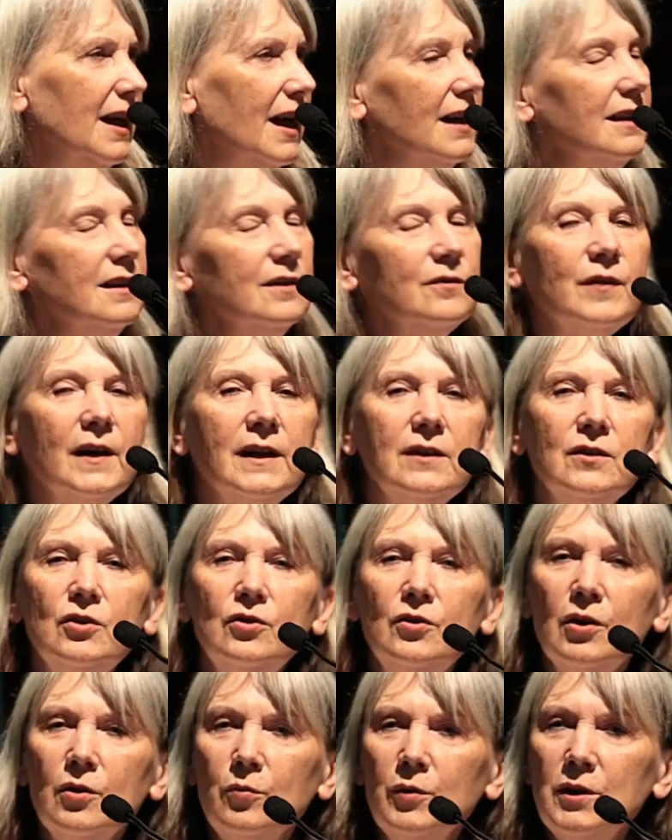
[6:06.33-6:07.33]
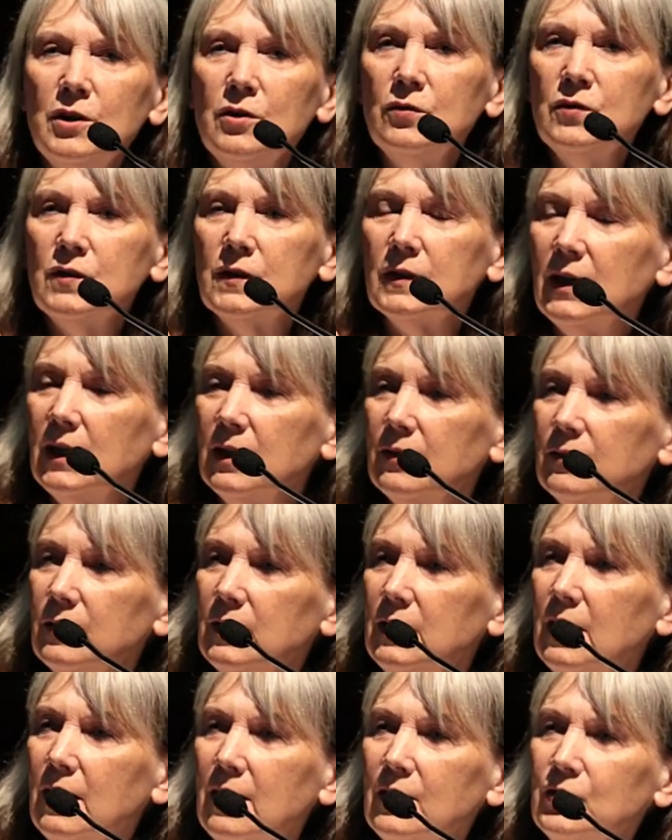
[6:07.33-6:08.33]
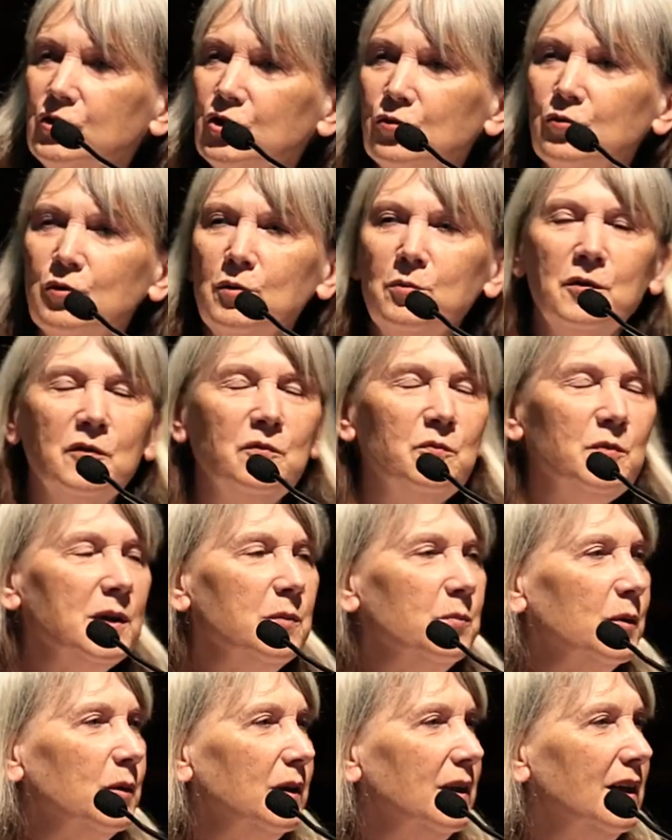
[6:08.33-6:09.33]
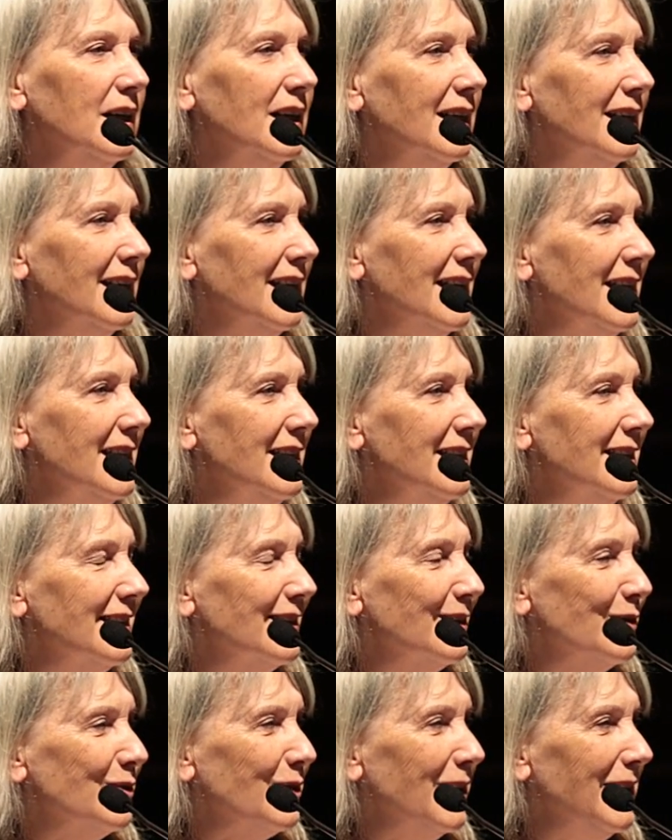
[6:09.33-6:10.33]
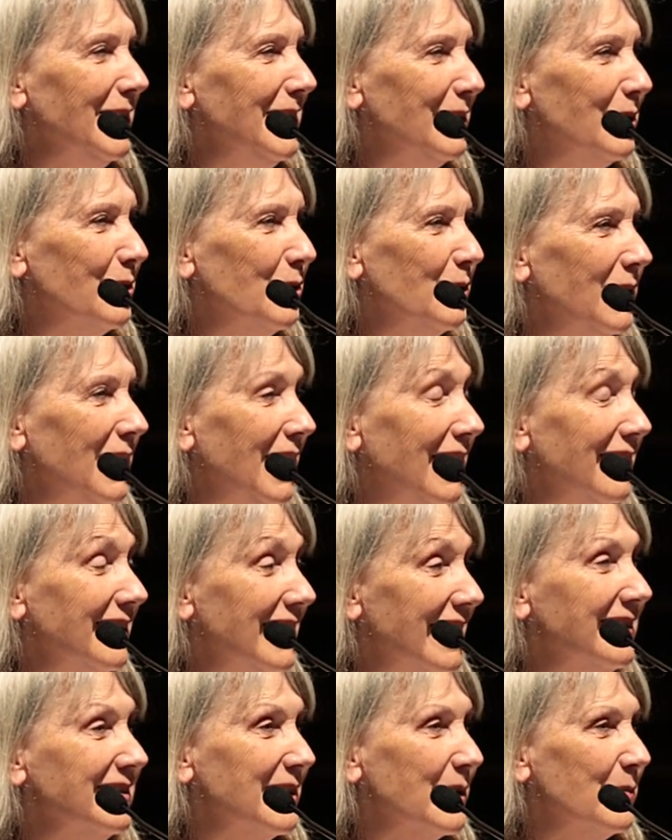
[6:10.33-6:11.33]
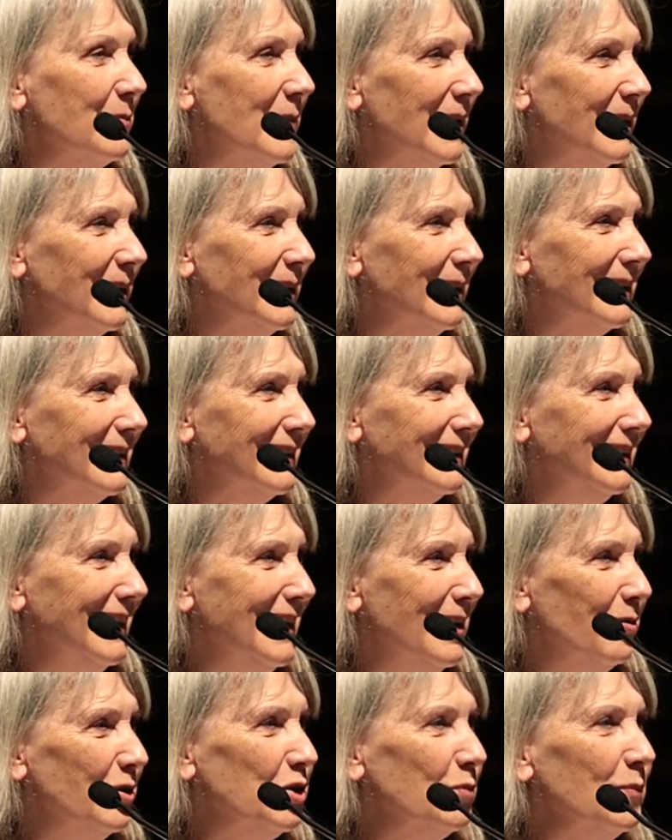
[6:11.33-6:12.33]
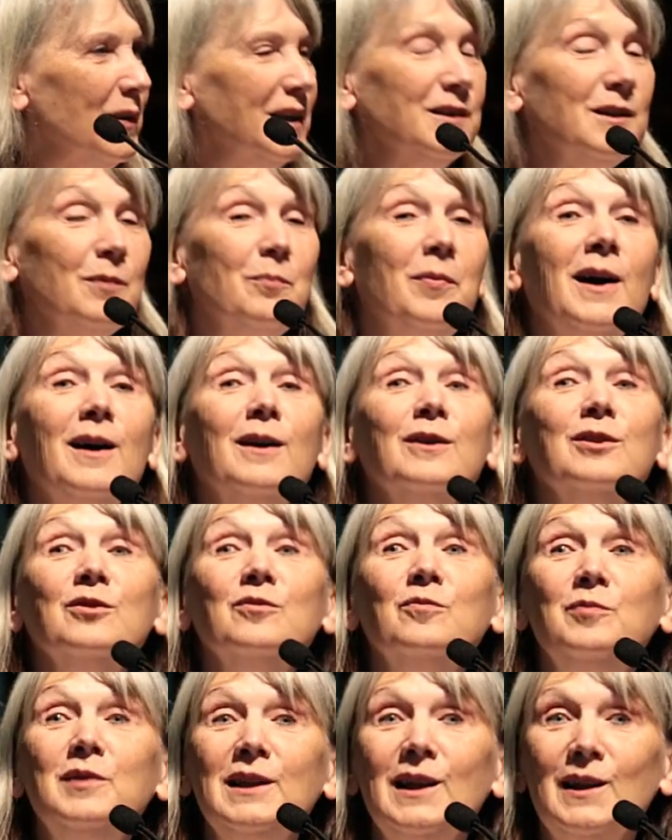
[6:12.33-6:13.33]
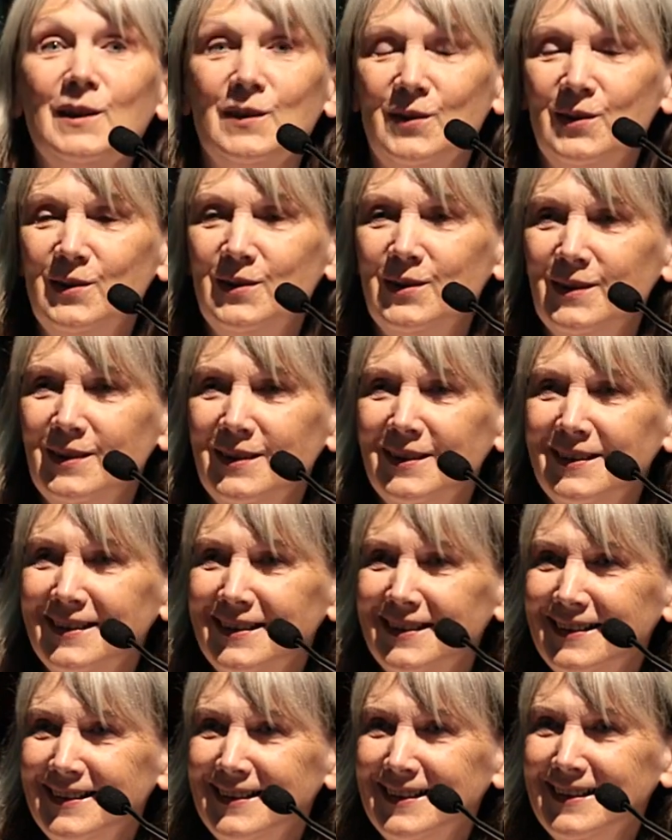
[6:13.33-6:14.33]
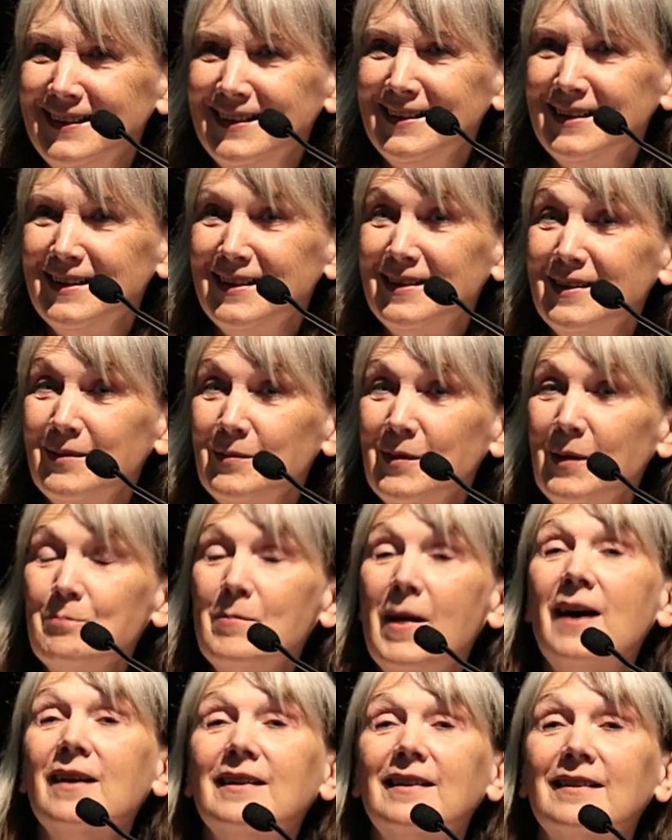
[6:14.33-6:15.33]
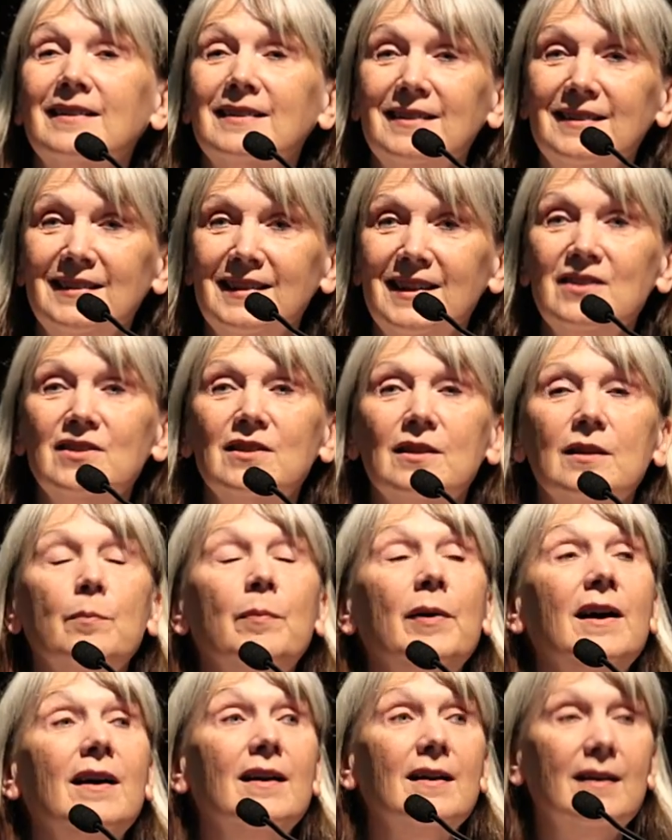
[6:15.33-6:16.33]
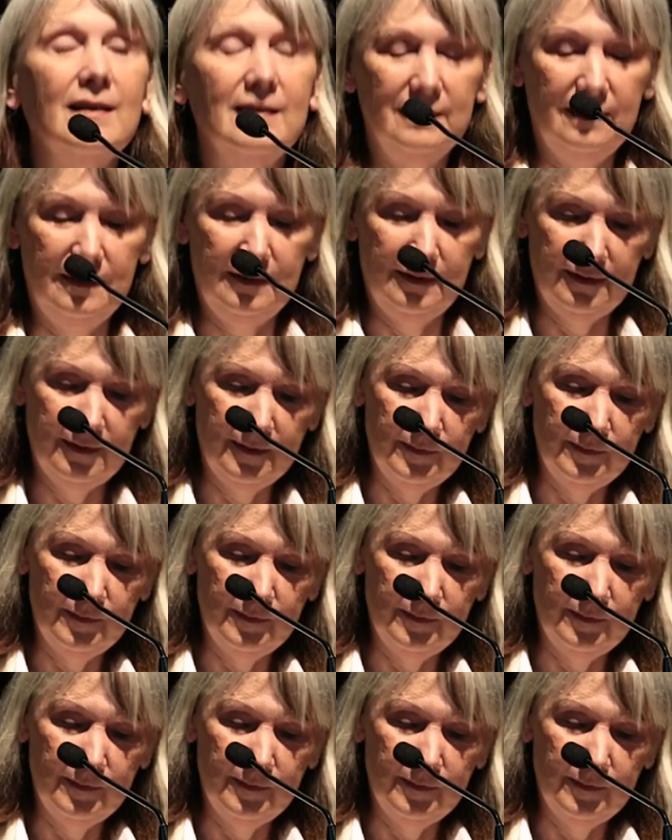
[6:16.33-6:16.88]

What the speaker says: And in fact, you know, we used to have a large group of people in Australia called Ananda Marga, which meant the path of bliss. Marga is the path.